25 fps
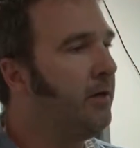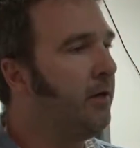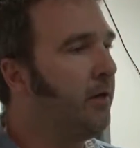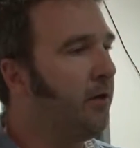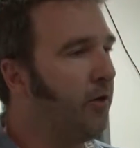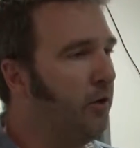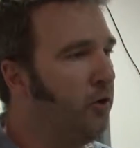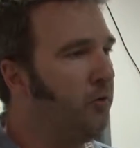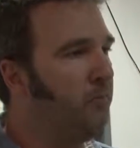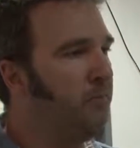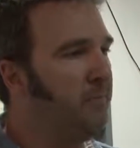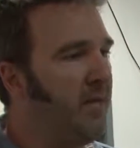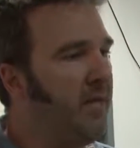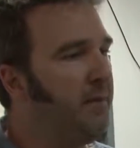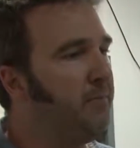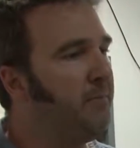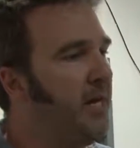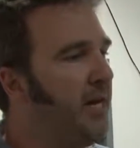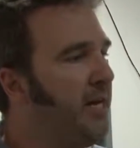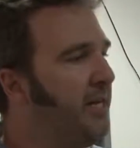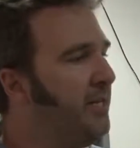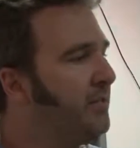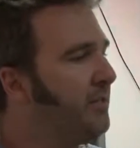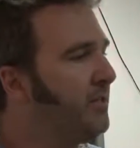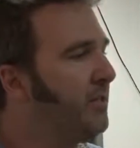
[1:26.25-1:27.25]
our own
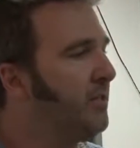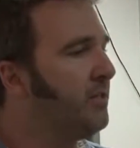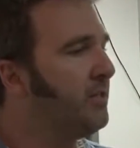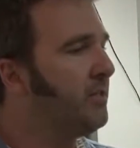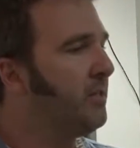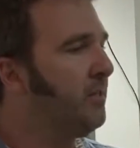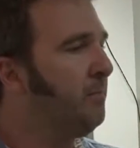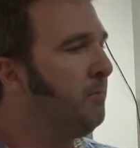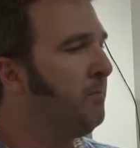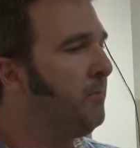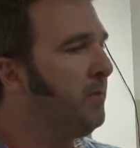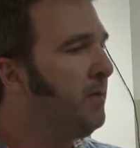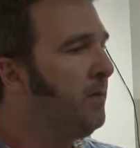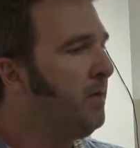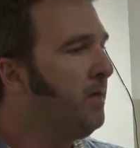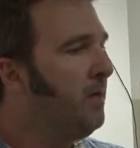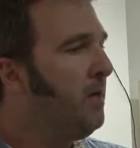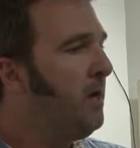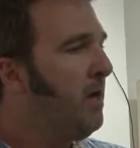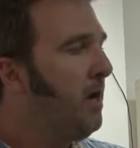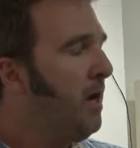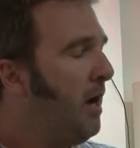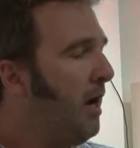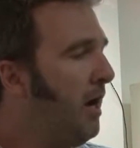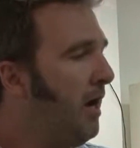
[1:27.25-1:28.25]
beamline system.
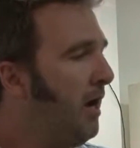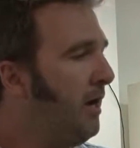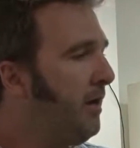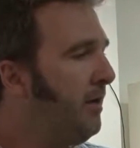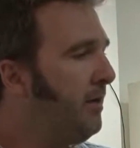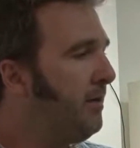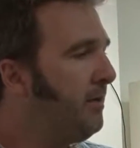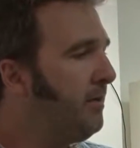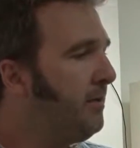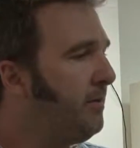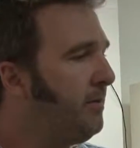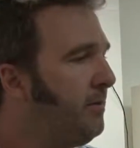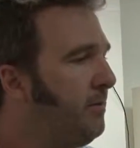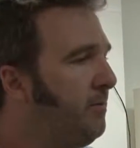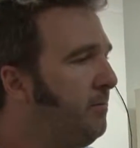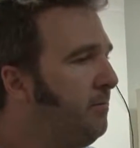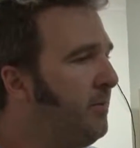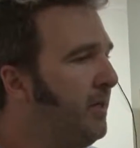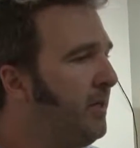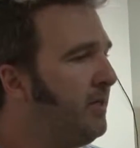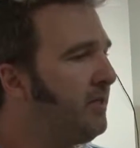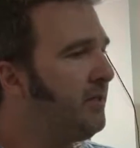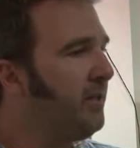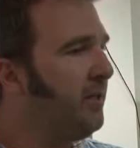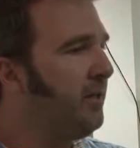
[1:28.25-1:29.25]

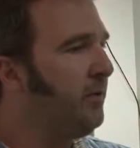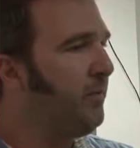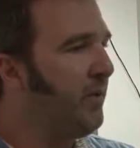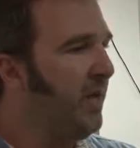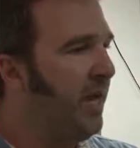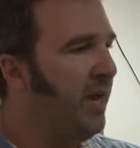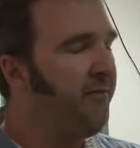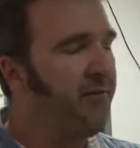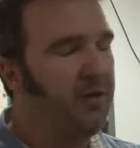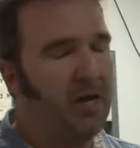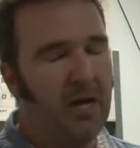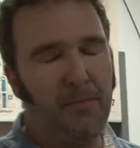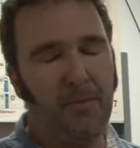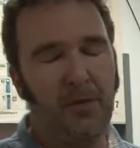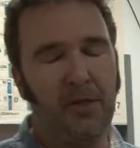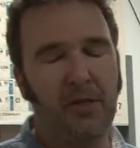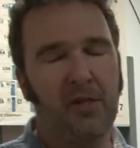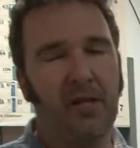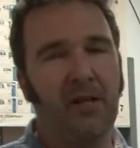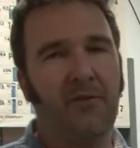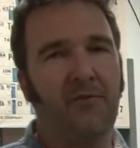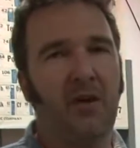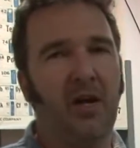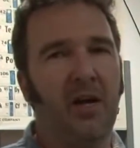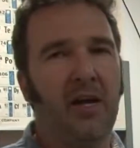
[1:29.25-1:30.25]
But we have a couple of
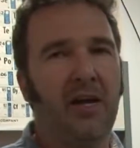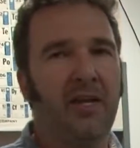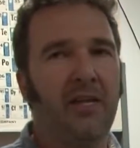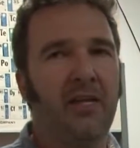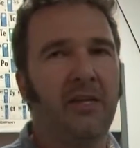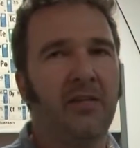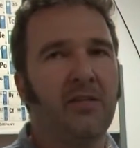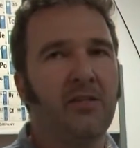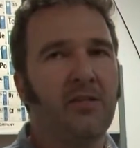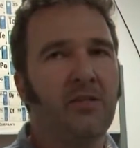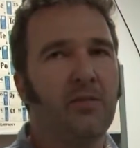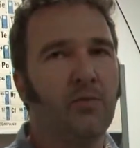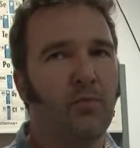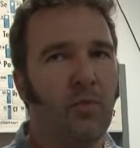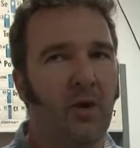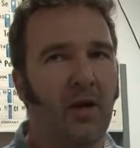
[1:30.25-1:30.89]
clever ideas.